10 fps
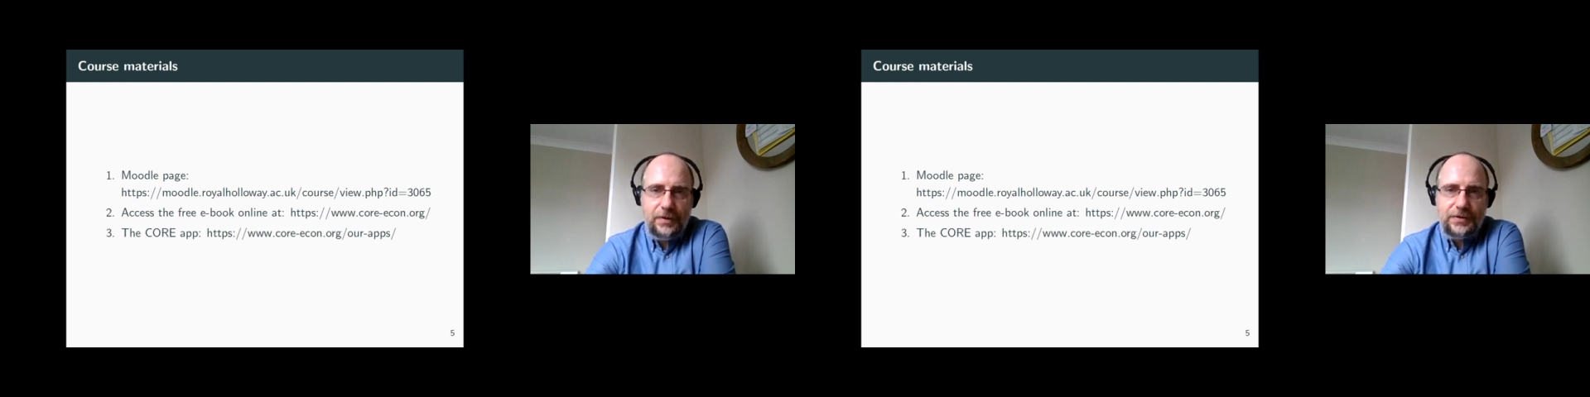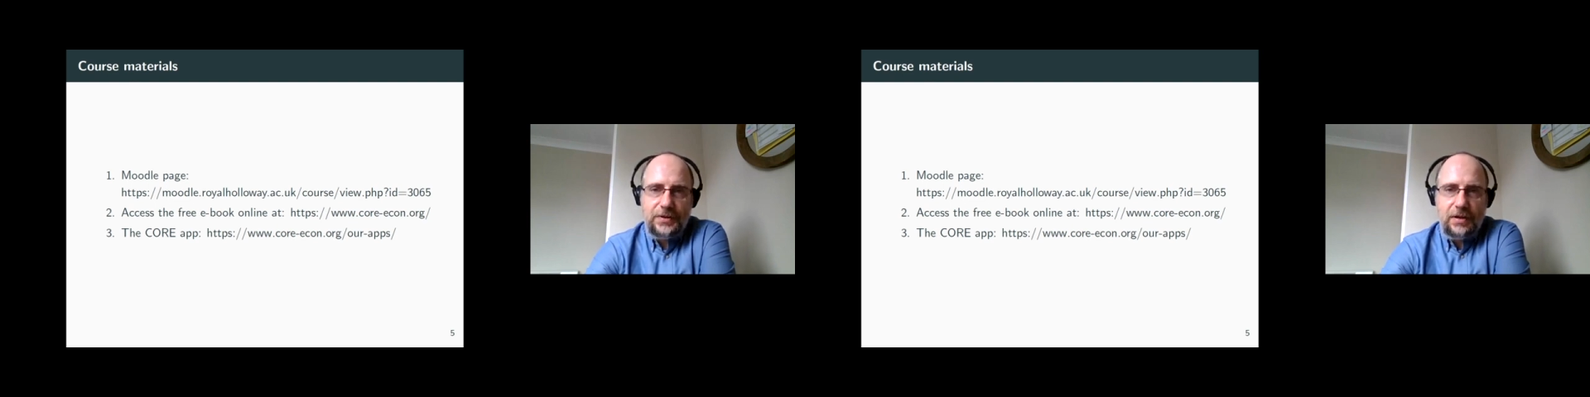
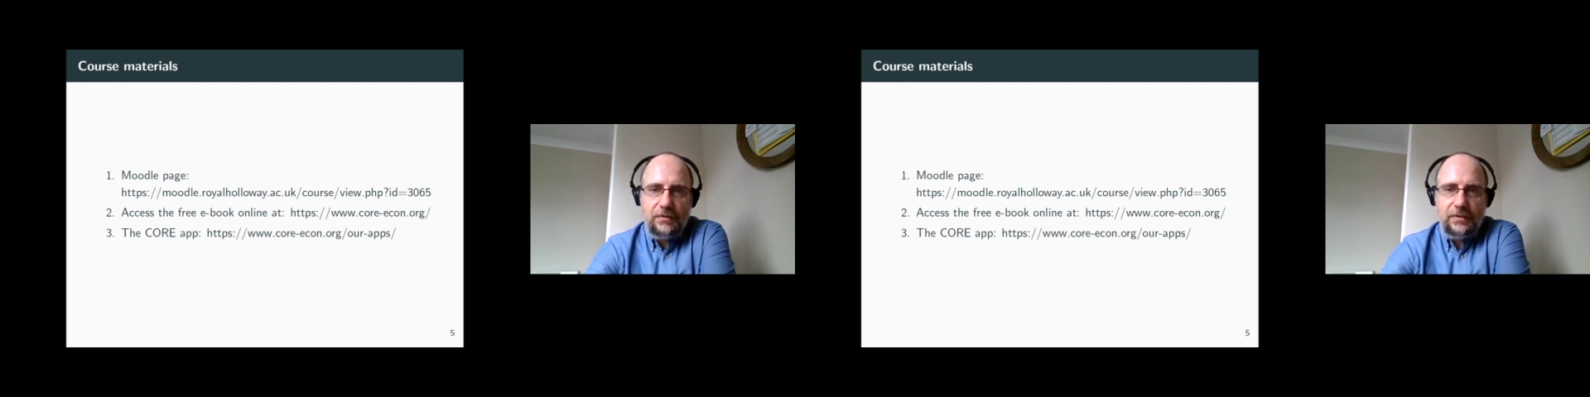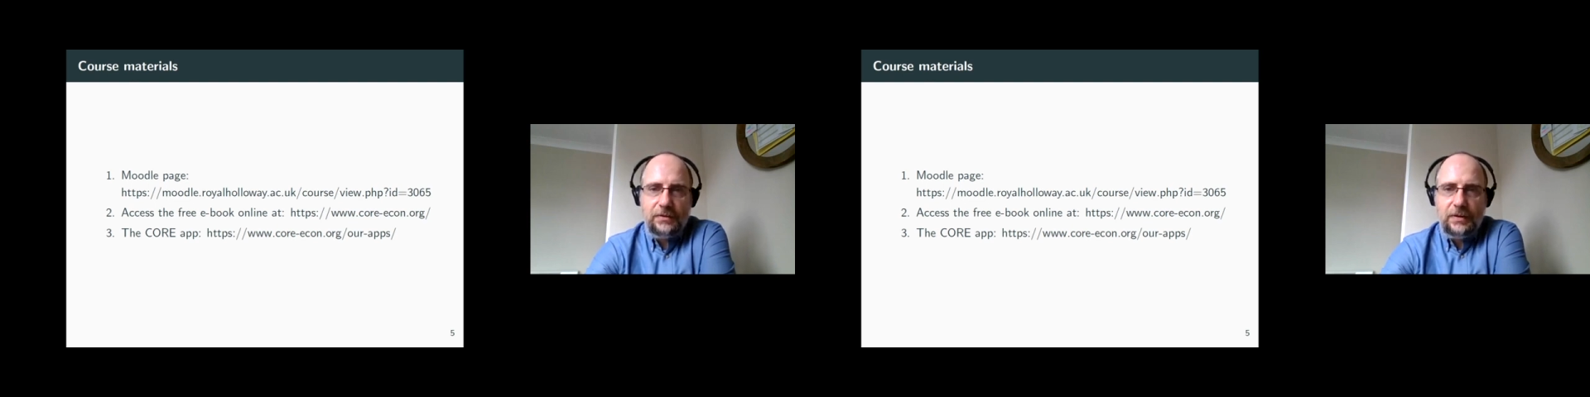instead
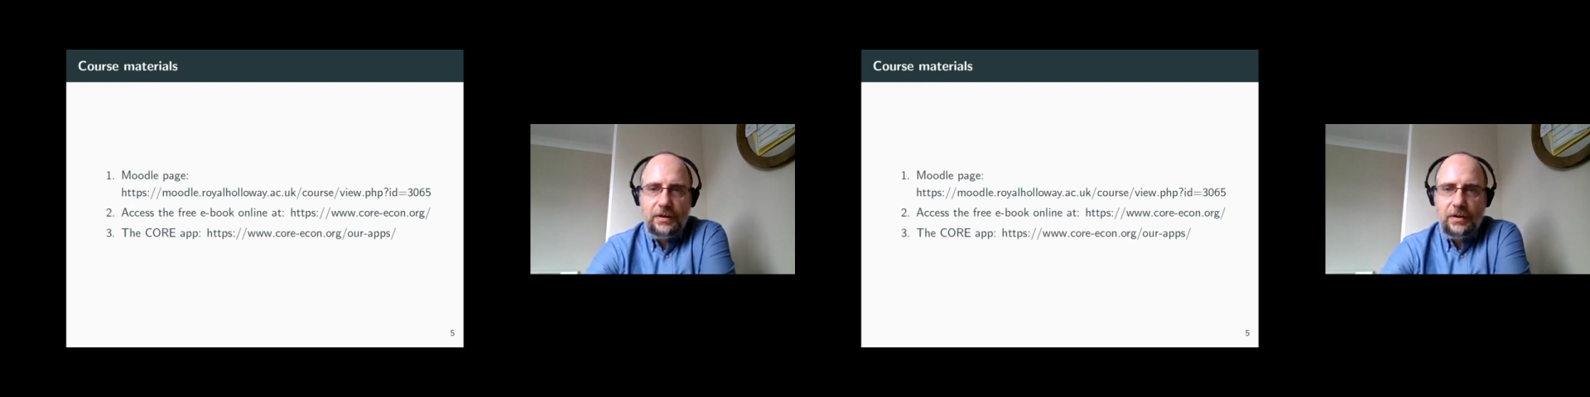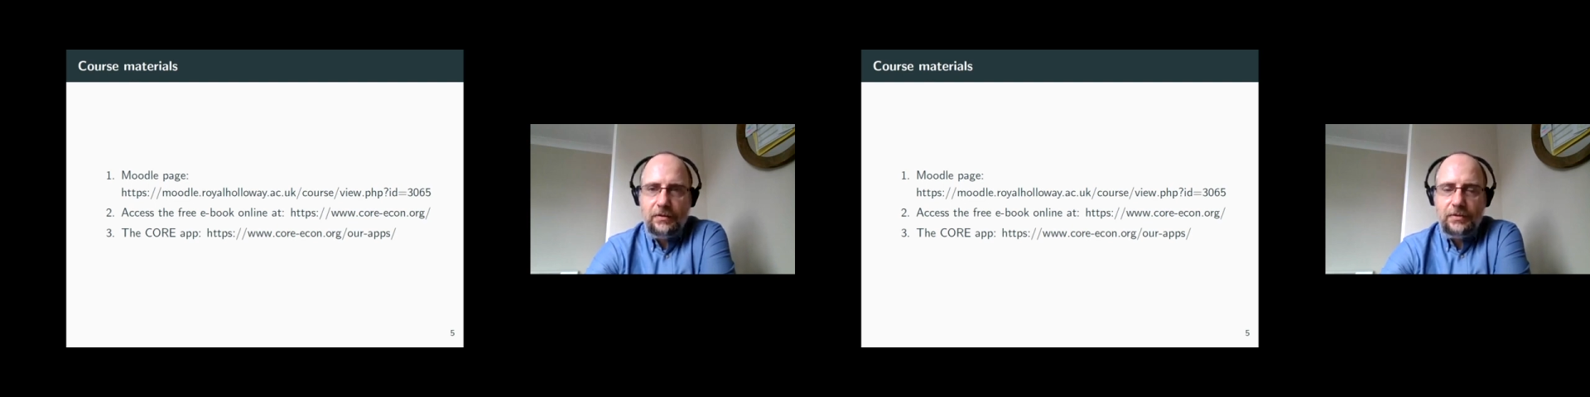of
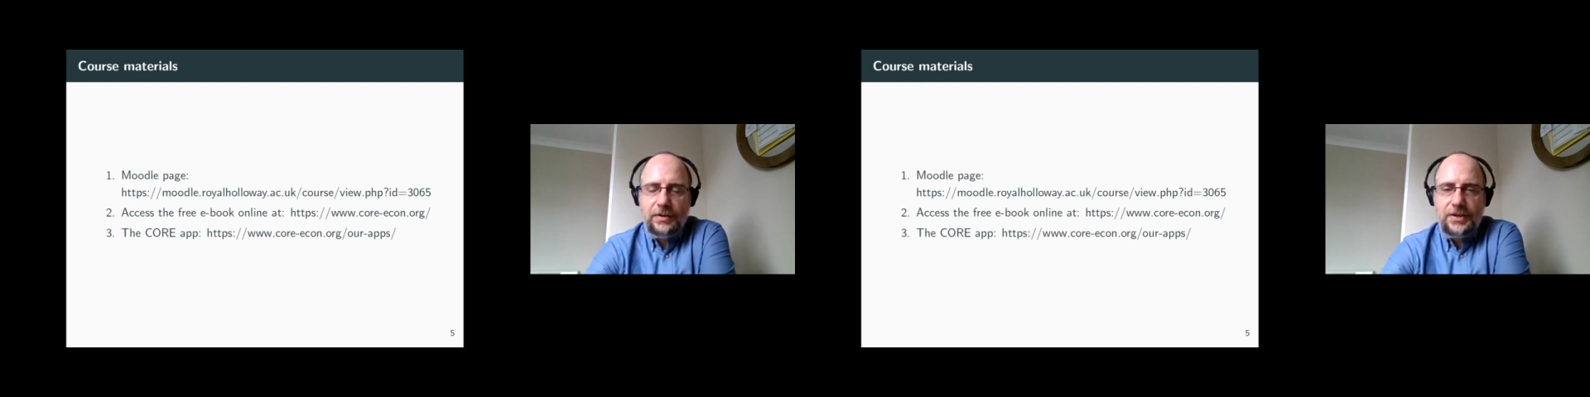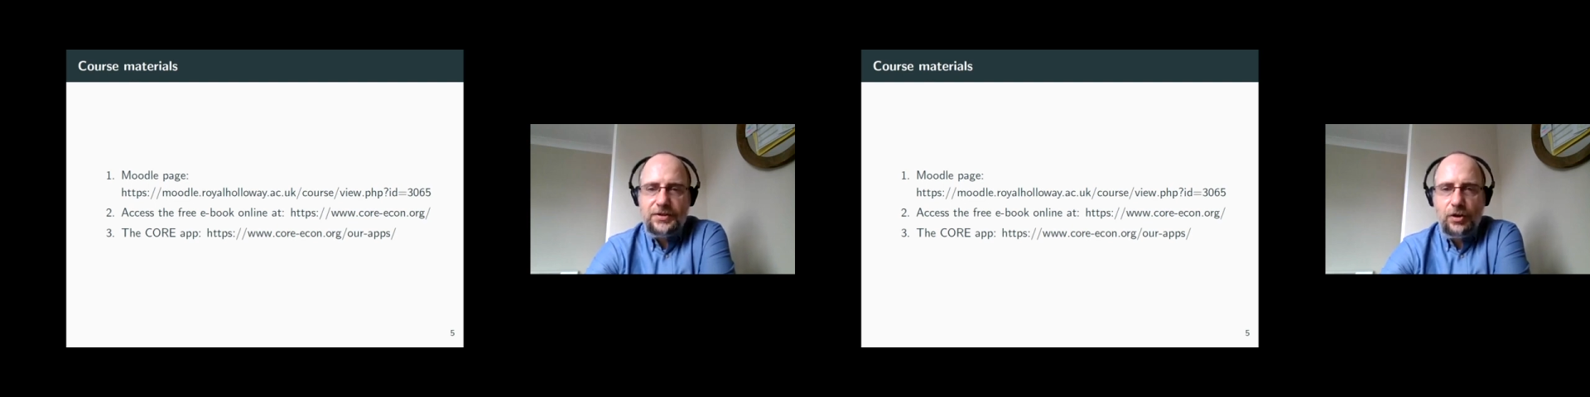the, uh,
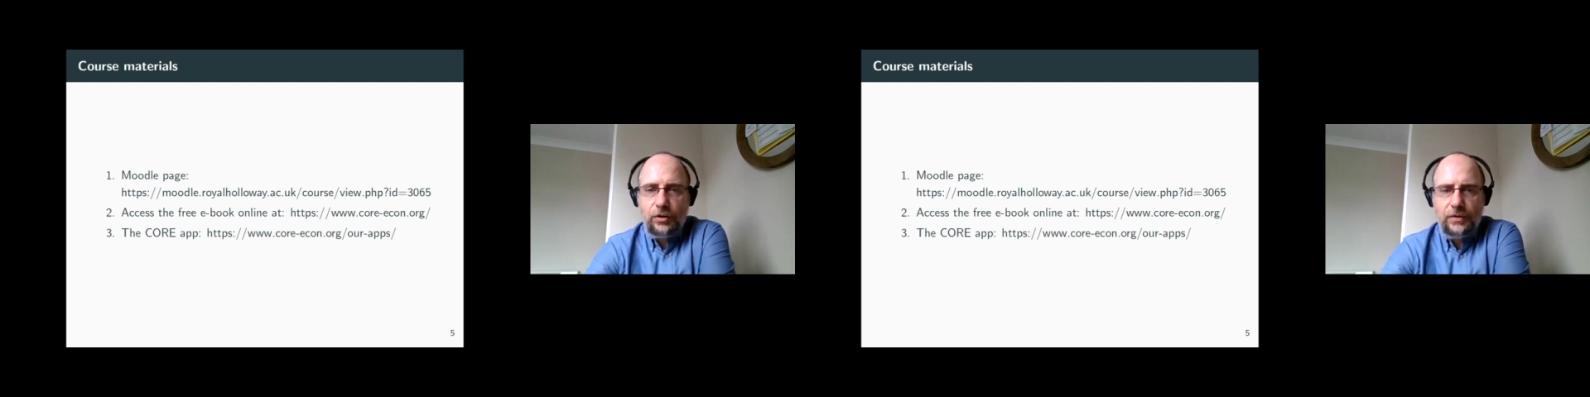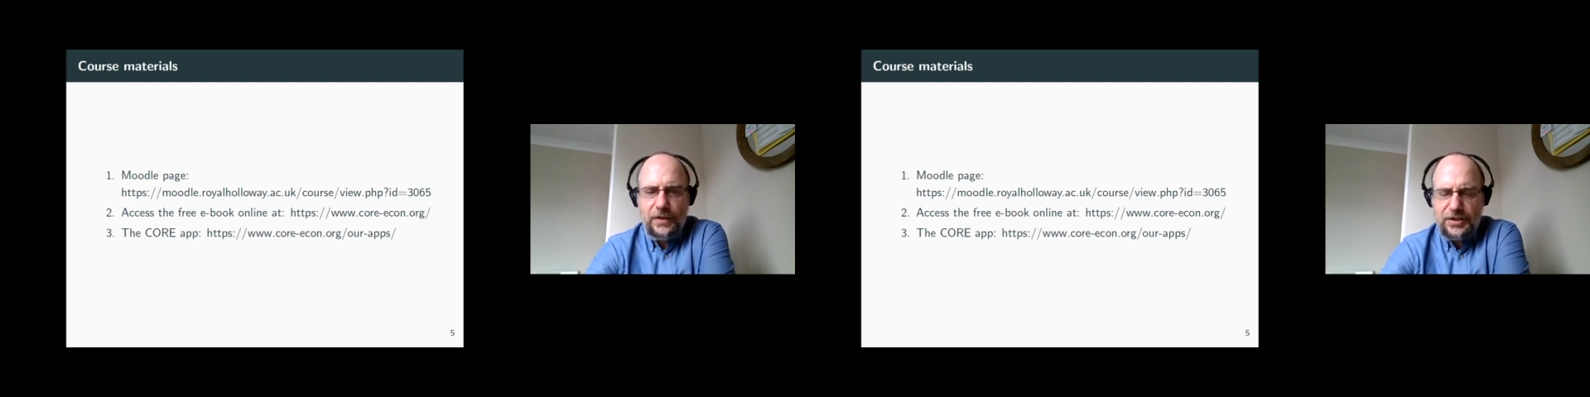the
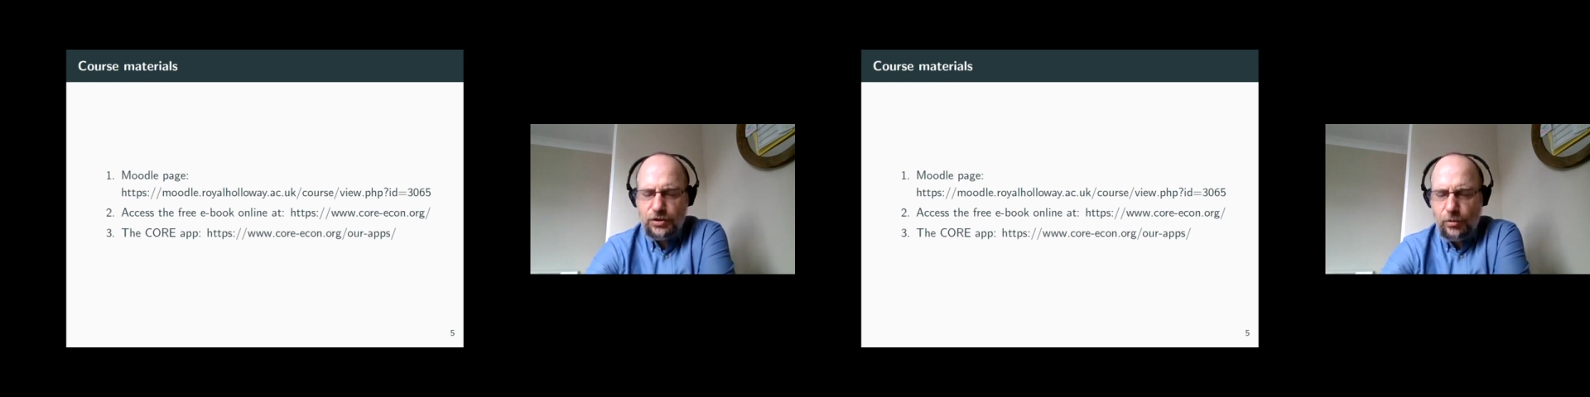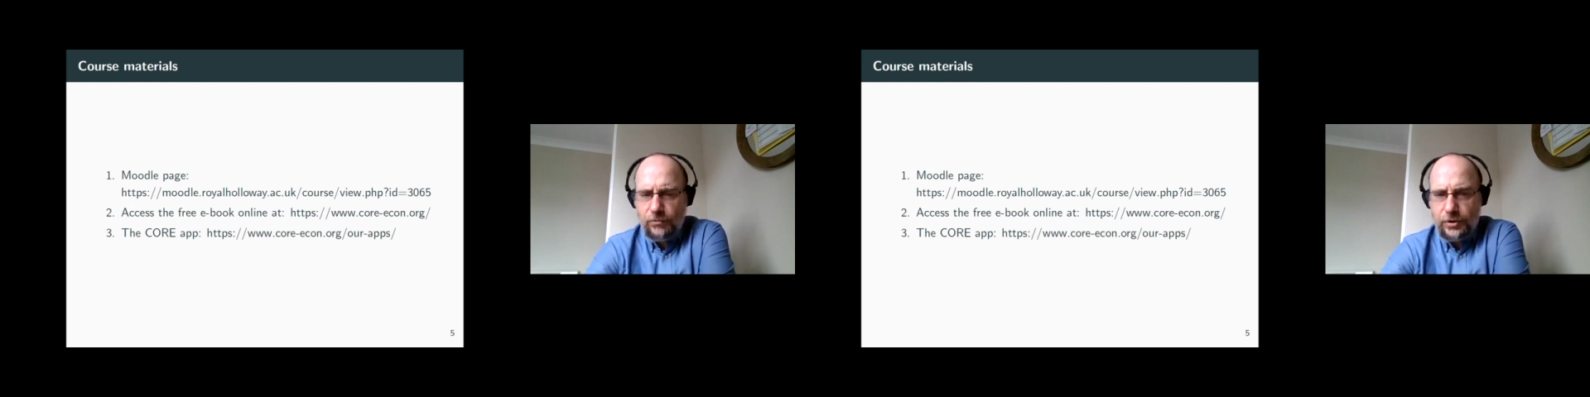desktop,
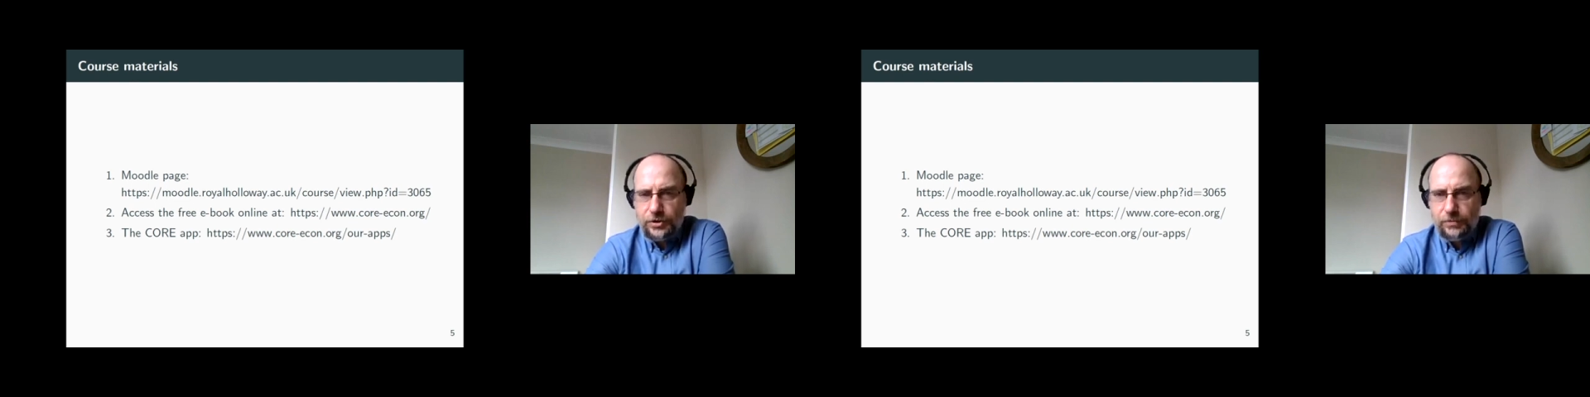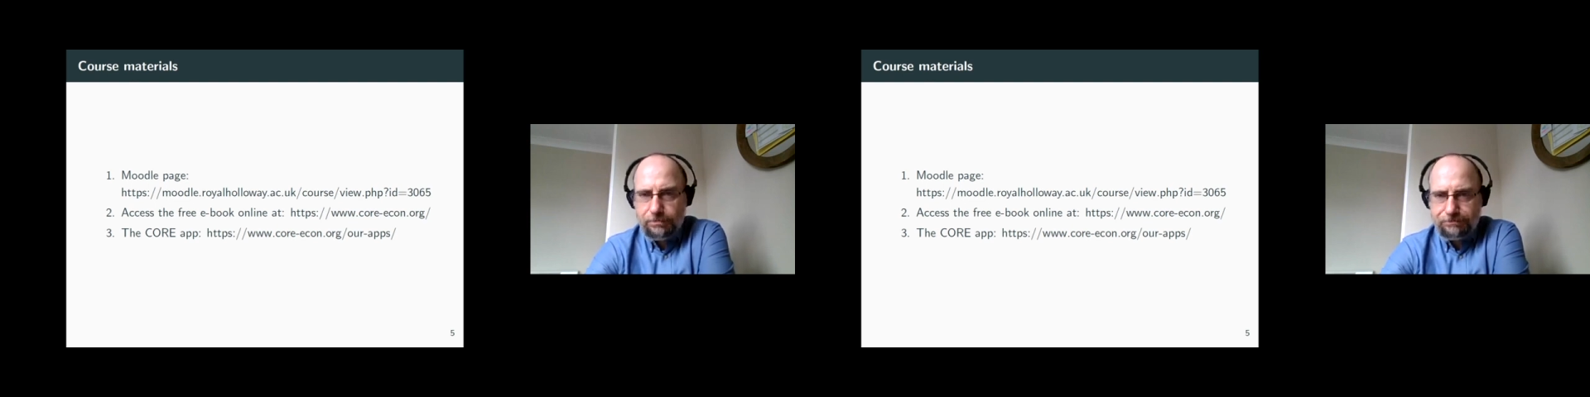desktop,
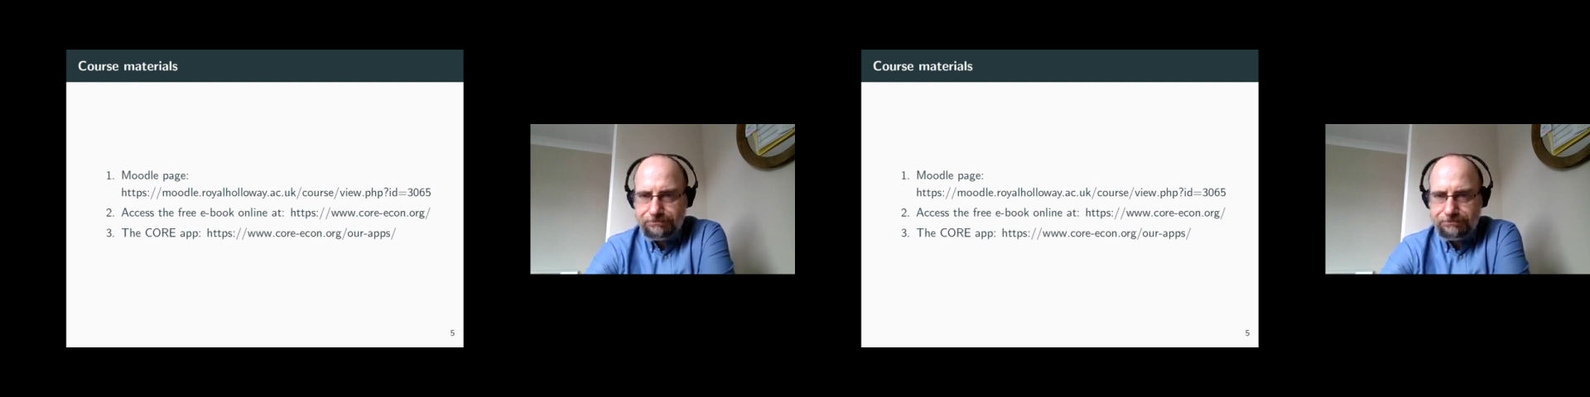version.